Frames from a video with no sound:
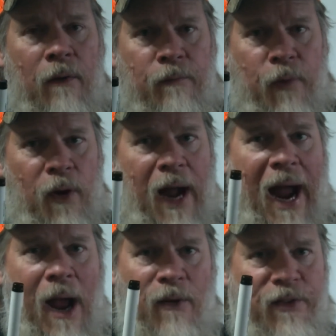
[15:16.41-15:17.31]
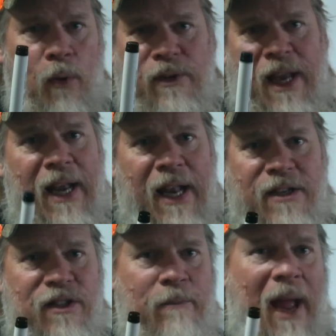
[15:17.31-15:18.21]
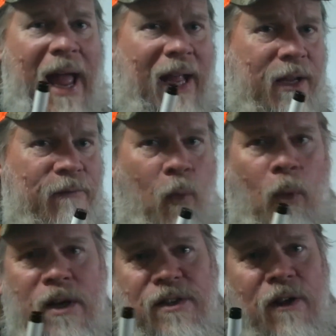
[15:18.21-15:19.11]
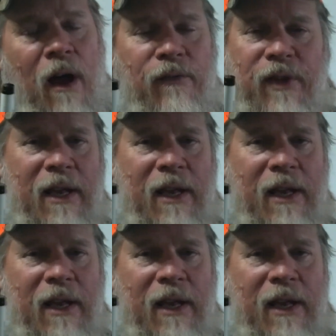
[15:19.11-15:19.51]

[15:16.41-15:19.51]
For coyotes, they'll 10 inches back and 4 inches offset.